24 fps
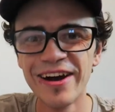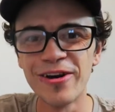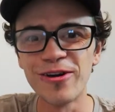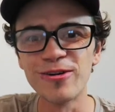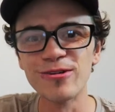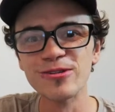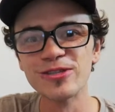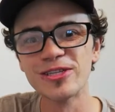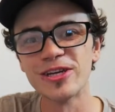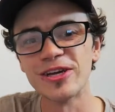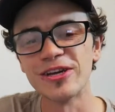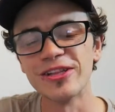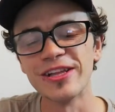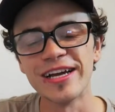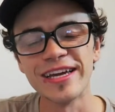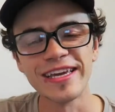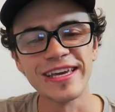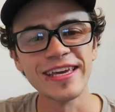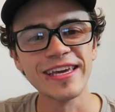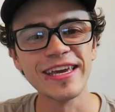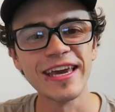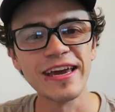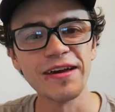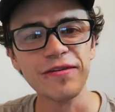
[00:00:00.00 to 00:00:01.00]
Also,
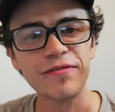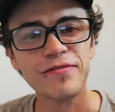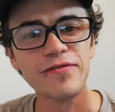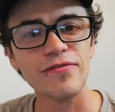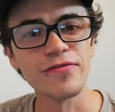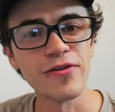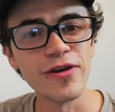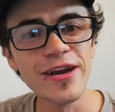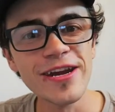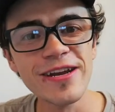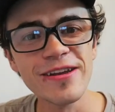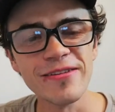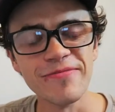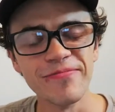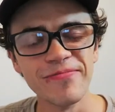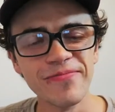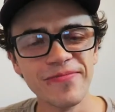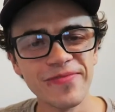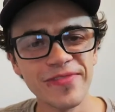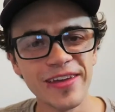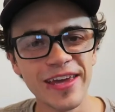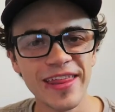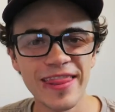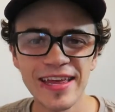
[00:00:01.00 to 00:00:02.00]
like, you get freedom.
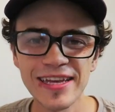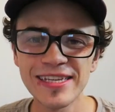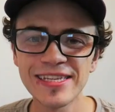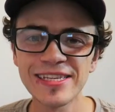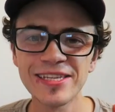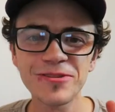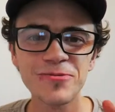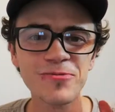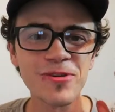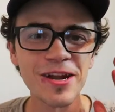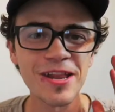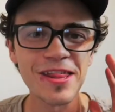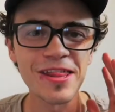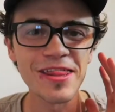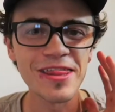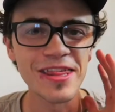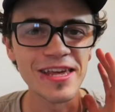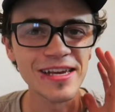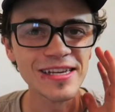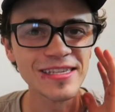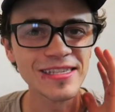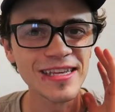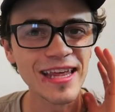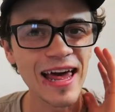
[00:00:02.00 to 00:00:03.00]
And this is one of the
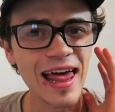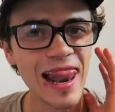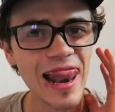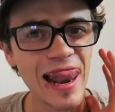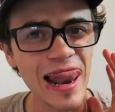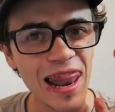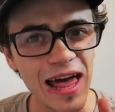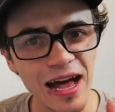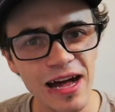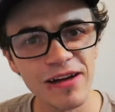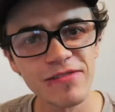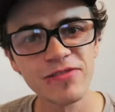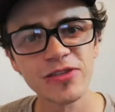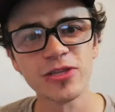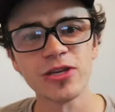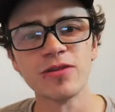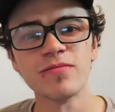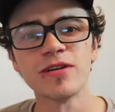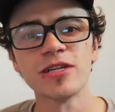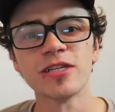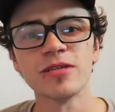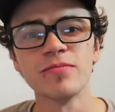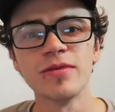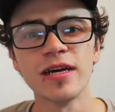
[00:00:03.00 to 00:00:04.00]
things that I love
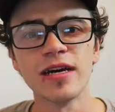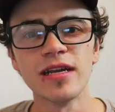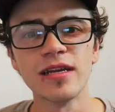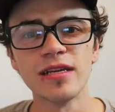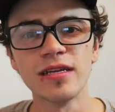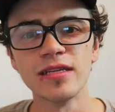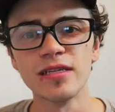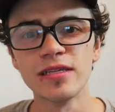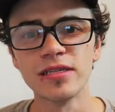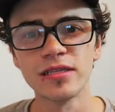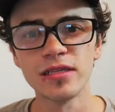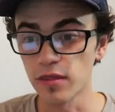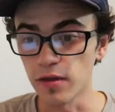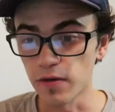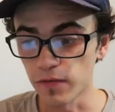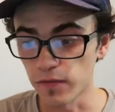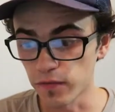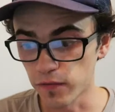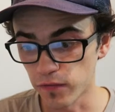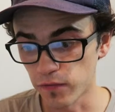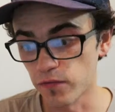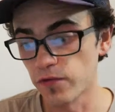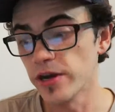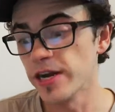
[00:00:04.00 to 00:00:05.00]
so much about it, is the
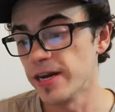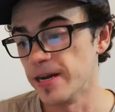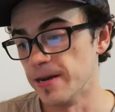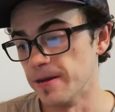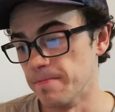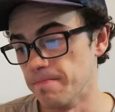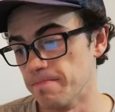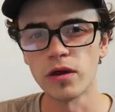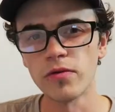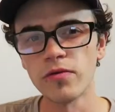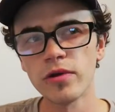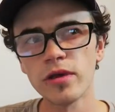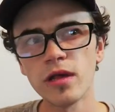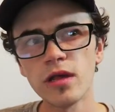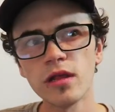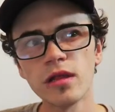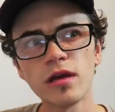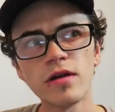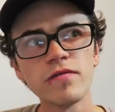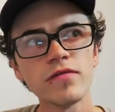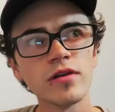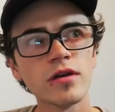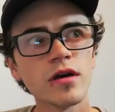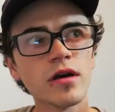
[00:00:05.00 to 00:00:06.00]
freedom. I really
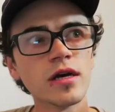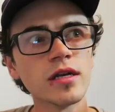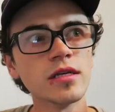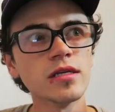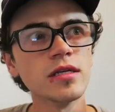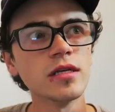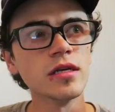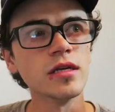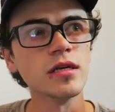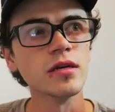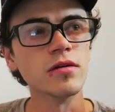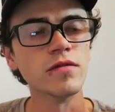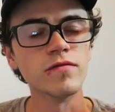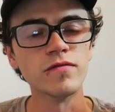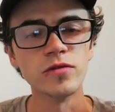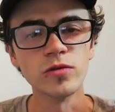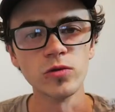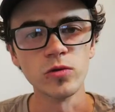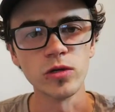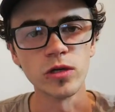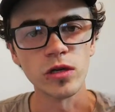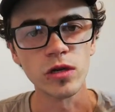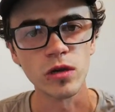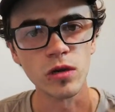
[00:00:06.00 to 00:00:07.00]
love the idea of
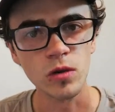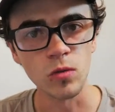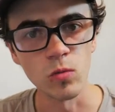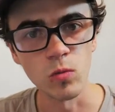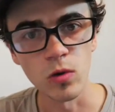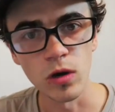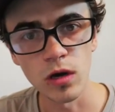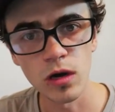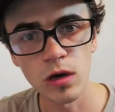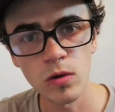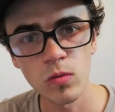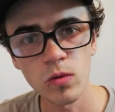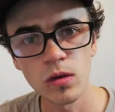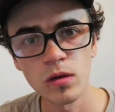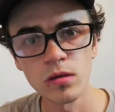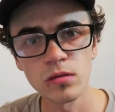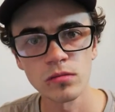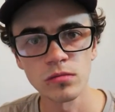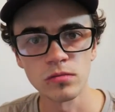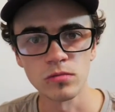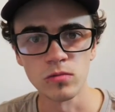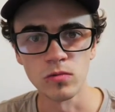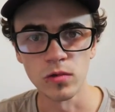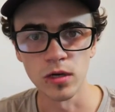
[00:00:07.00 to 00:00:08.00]
doing what I
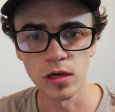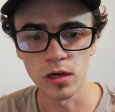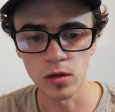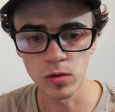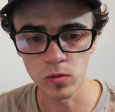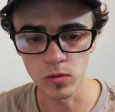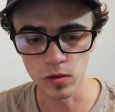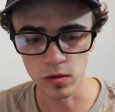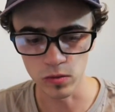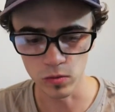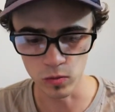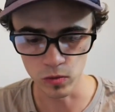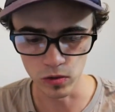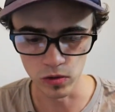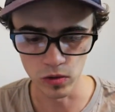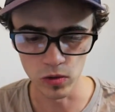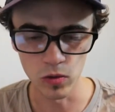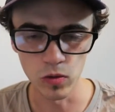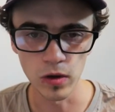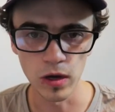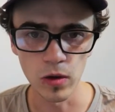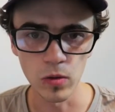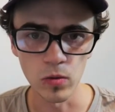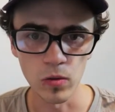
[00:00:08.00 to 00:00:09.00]
want, when I want, with
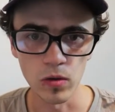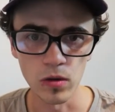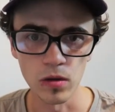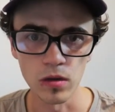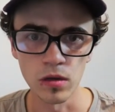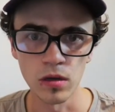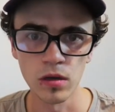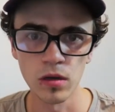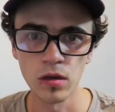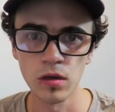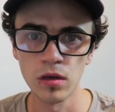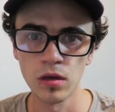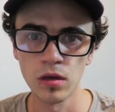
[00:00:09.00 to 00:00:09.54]
who I want,